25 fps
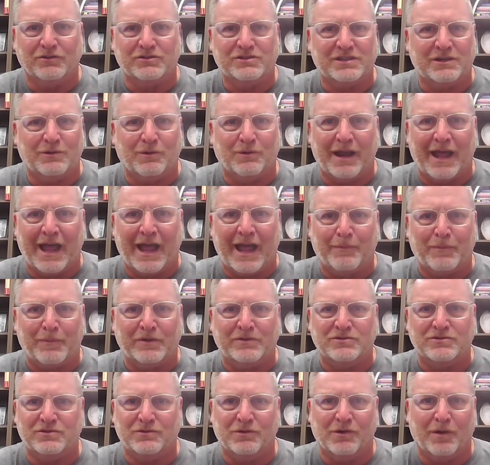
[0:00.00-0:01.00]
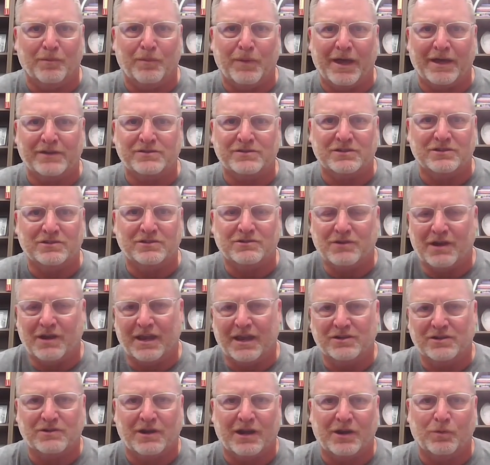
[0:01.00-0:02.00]
see what happens, do our best, and, tr-
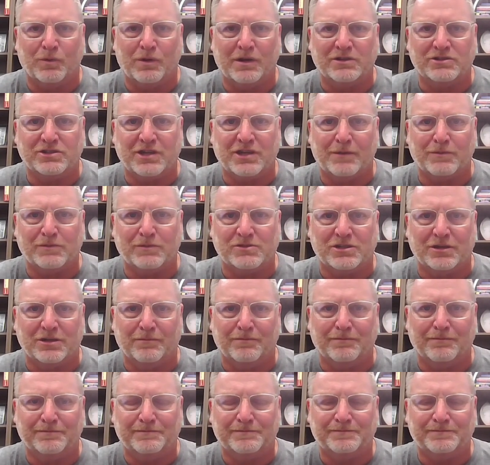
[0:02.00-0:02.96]
and try to win a championship."